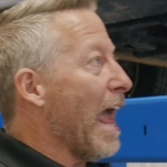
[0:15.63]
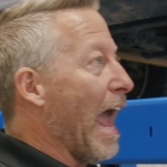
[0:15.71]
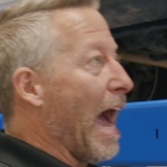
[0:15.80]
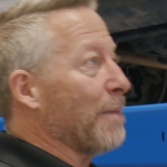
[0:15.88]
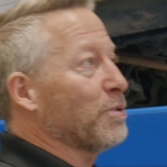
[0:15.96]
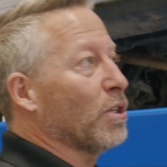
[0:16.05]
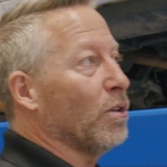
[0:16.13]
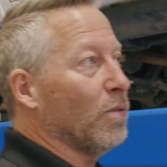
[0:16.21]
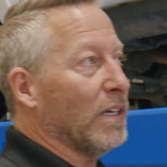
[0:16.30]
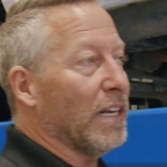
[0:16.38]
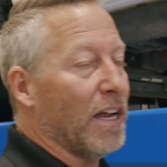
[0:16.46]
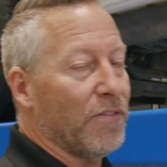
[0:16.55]

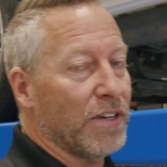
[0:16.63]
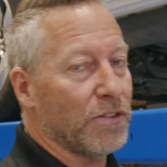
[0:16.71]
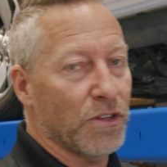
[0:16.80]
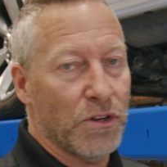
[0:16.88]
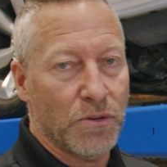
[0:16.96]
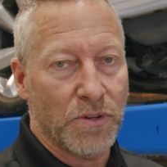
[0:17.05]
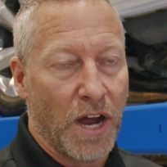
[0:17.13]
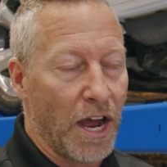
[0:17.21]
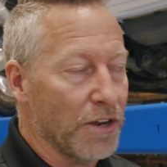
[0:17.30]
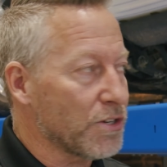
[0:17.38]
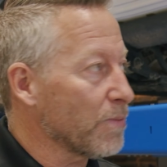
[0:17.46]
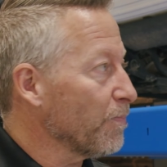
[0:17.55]
Absolutely loving the new
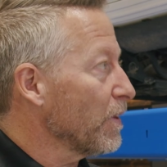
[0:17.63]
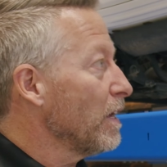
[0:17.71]
Dodge.